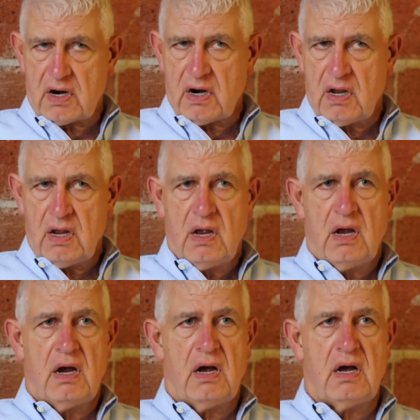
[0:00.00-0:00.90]
there.
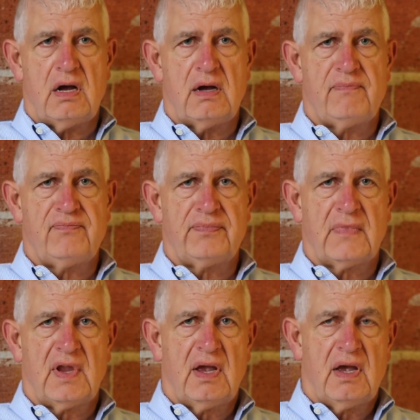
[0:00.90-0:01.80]
Um,
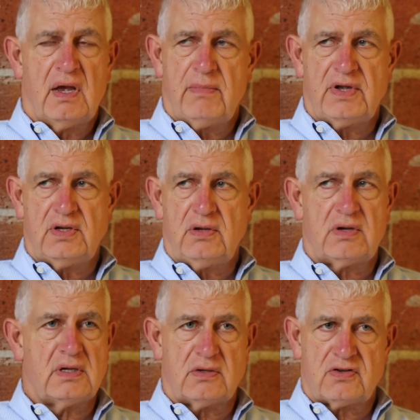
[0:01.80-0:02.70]
I mean,
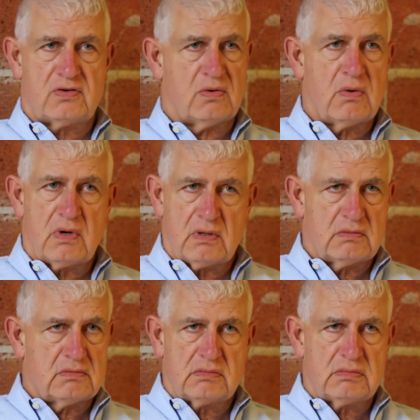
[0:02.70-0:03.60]
you can sort
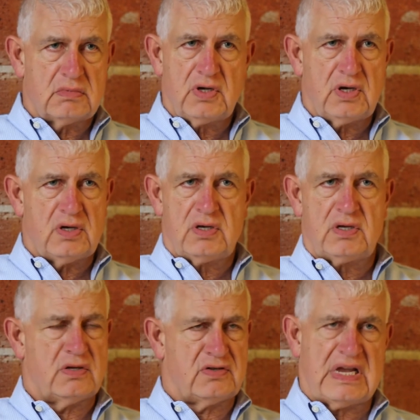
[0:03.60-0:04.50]

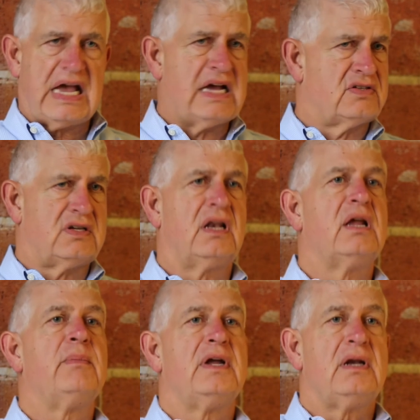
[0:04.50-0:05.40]
to the sky's the
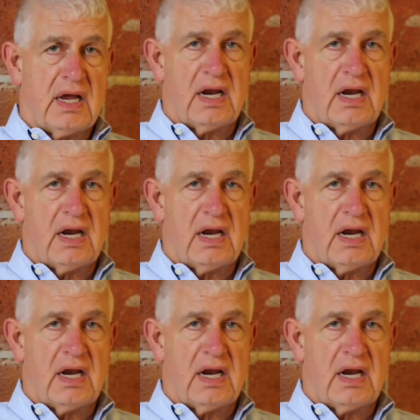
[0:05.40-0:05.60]
limit.